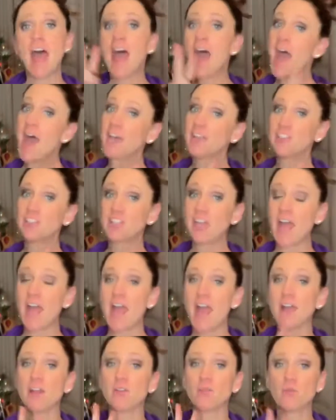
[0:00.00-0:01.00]

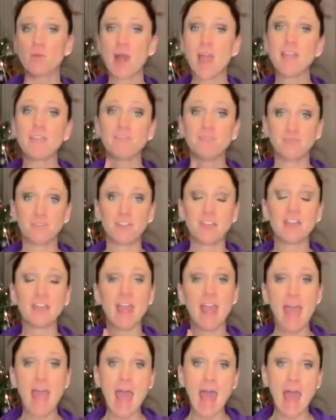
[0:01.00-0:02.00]

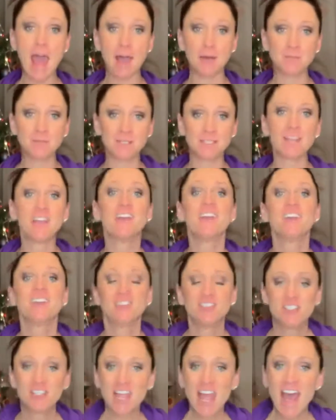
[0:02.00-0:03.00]
#RightFitAbs
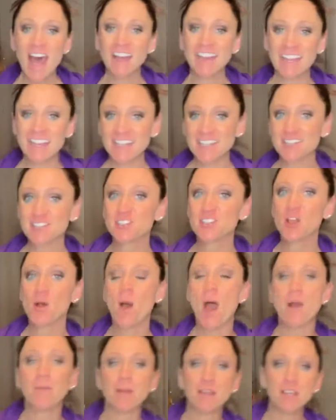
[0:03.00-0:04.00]
challenge. So
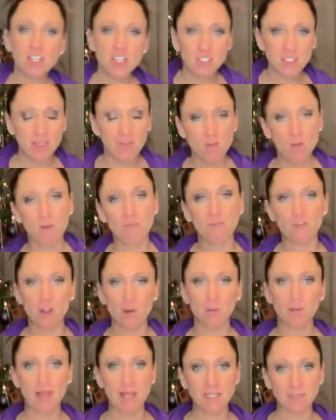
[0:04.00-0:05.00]
I want to just give you a
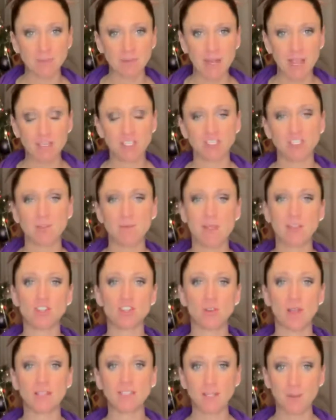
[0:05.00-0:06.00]
verbal explanation to make
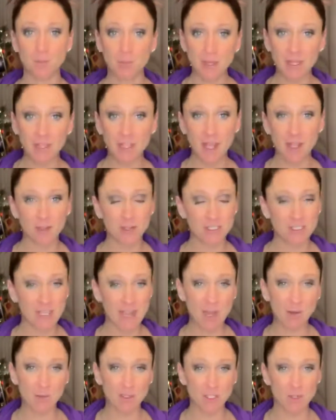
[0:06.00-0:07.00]
sure you guys completely
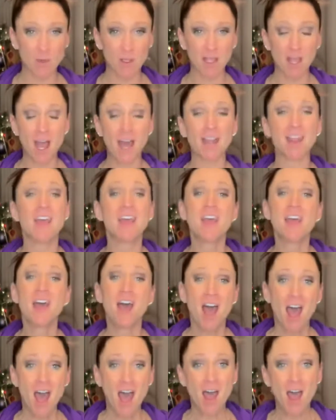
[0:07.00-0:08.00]
understand what's going on.
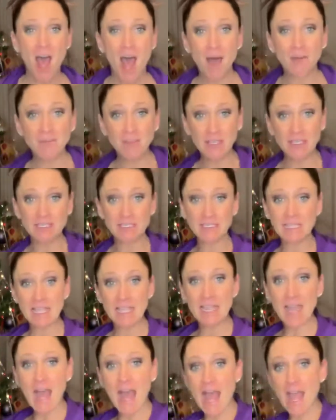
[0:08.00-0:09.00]

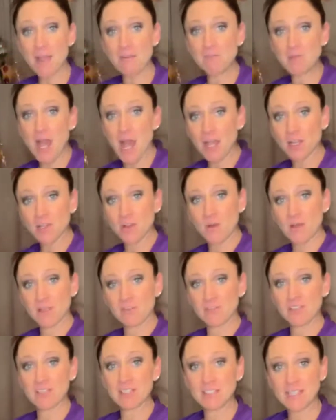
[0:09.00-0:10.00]
Obviously, I am not going
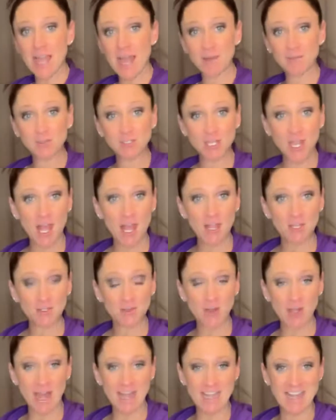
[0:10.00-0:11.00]
for this abs
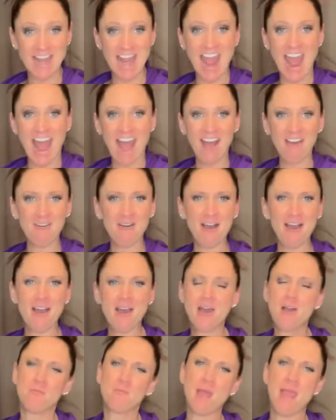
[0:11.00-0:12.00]
challenge right now.
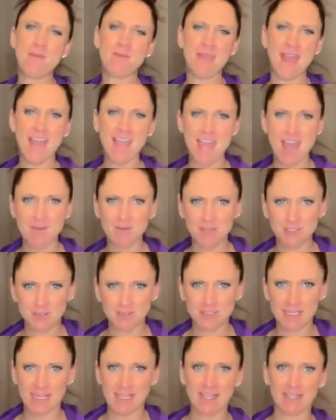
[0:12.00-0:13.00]
Maybe I am as
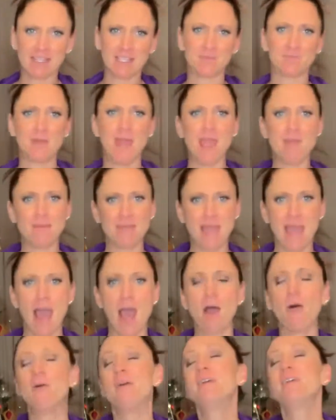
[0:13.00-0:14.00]
soon as I can get this baby
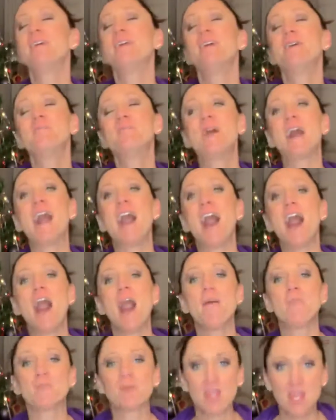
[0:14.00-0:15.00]
out.
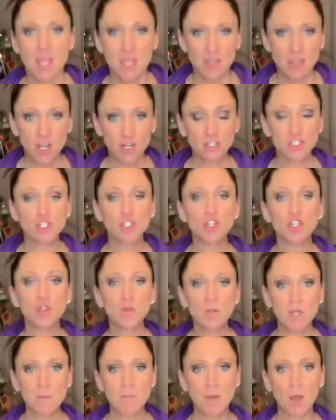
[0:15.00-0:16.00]
But there's
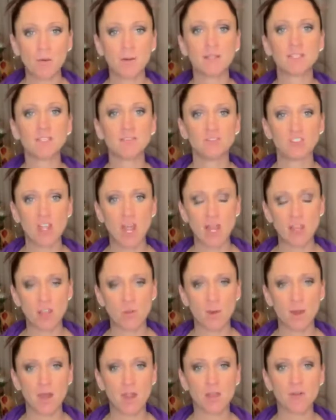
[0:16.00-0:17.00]
two components of
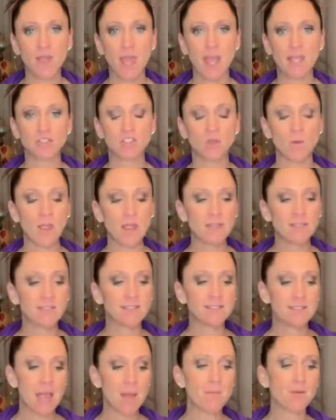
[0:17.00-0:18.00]
January, okay? So in
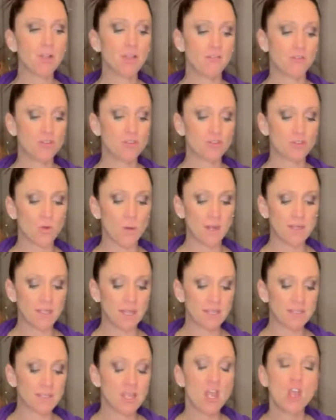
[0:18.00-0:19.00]
December, if you joined
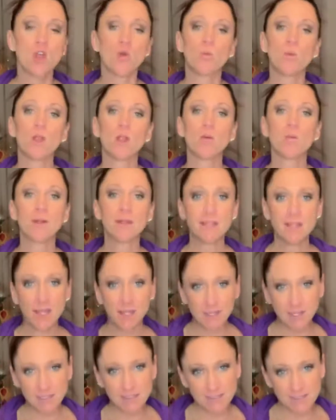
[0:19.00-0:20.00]
us, we were working
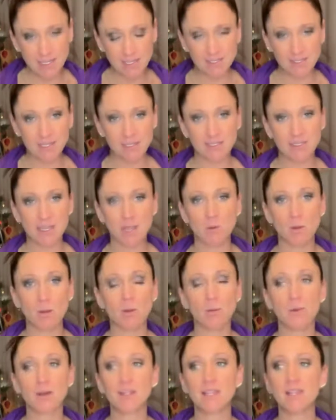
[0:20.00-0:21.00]
on consistency. We
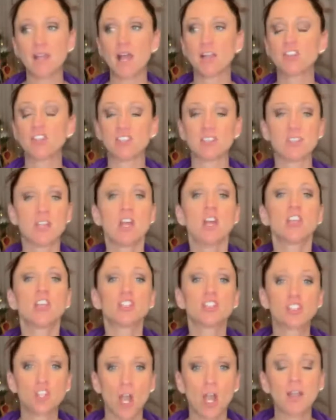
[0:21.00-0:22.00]
were working on just
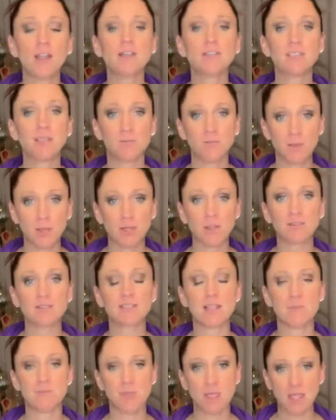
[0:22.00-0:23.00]
starting to build
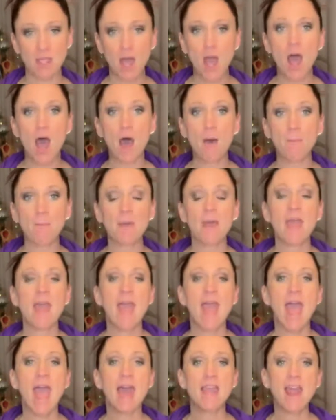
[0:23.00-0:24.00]
something up
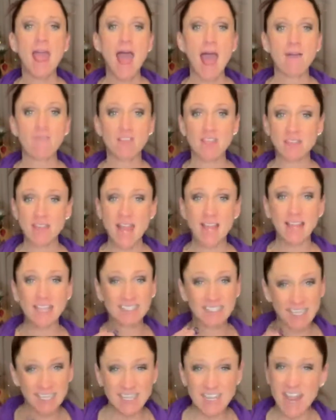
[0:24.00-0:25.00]
and having that
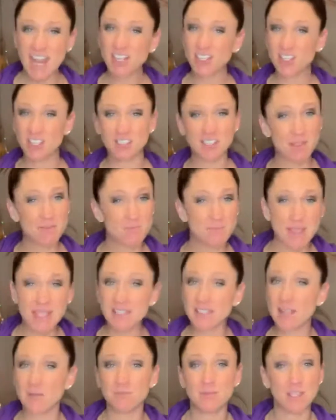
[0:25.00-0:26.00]
like tenaciously be
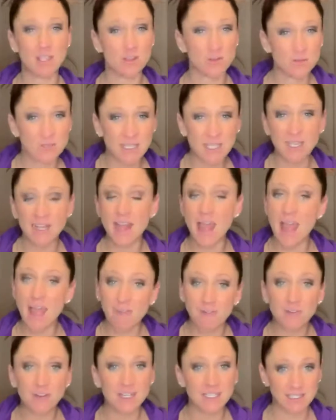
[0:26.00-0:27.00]
something you did
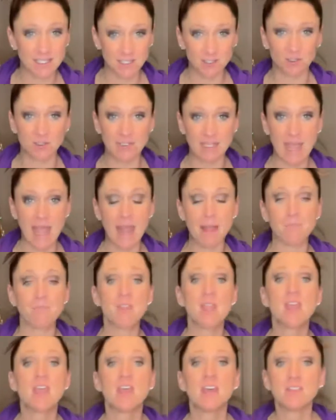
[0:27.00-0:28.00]
every single day.
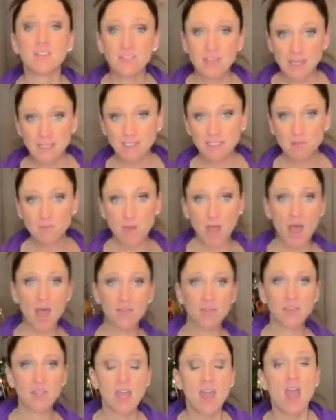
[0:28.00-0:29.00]
This
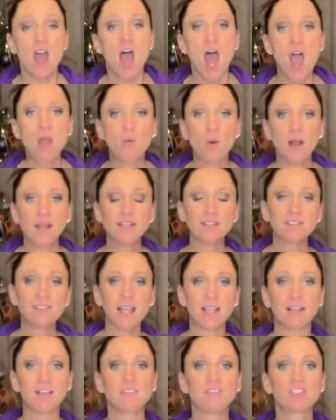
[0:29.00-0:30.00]
month, I want
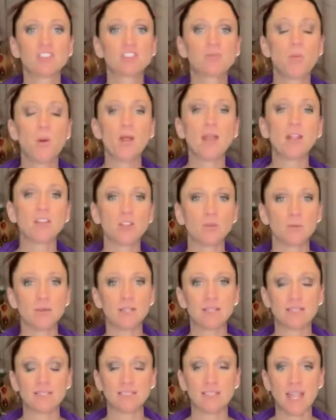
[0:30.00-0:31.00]
to point out the
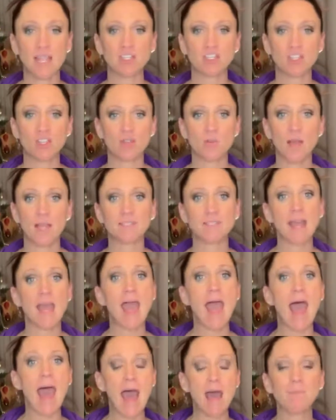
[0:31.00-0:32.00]
realization, you guys, that
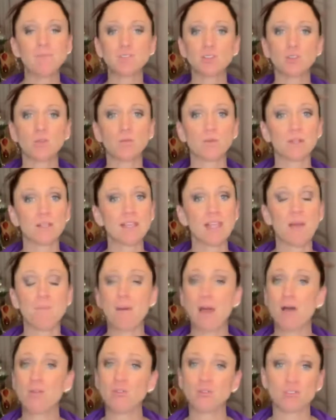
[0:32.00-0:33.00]
abs are really
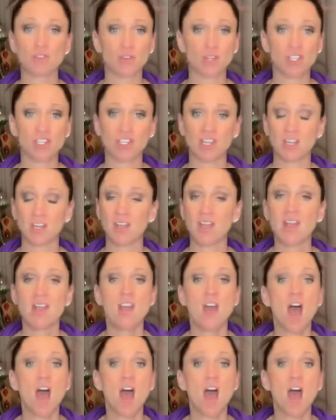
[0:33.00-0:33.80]
about nutrition.